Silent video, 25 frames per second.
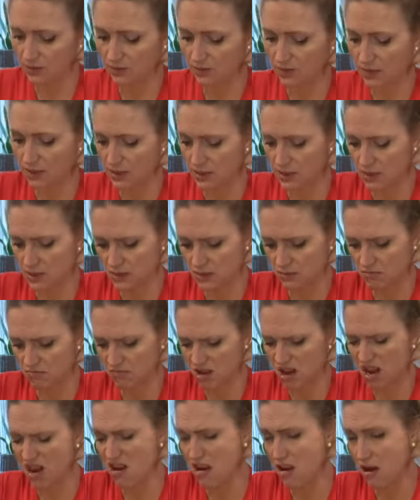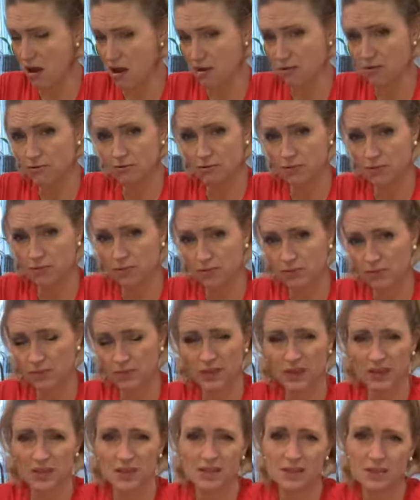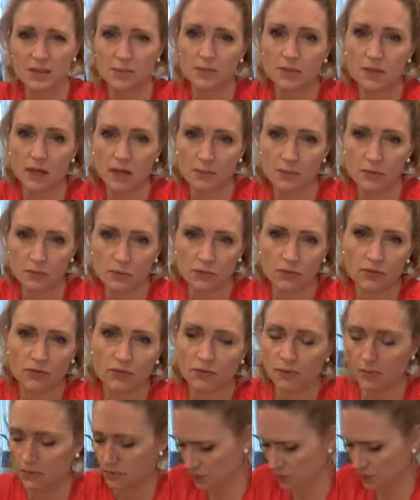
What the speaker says: if it's enough, because sometimes with